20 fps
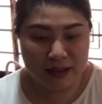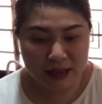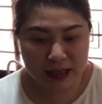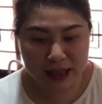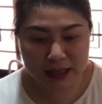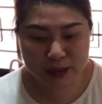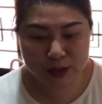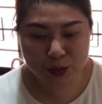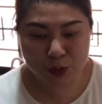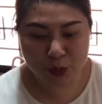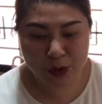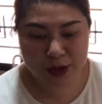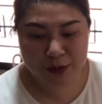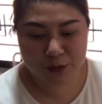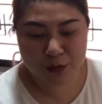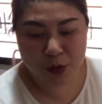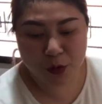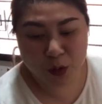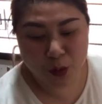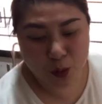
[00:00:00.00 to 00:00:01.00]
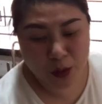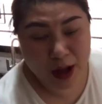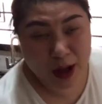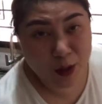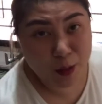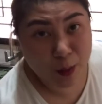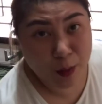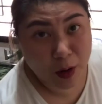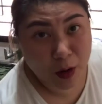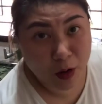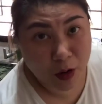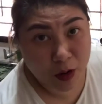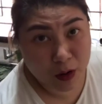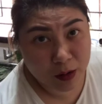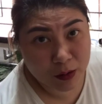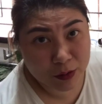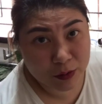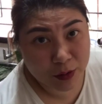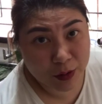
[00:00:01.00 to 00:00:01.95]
let's wait for a while more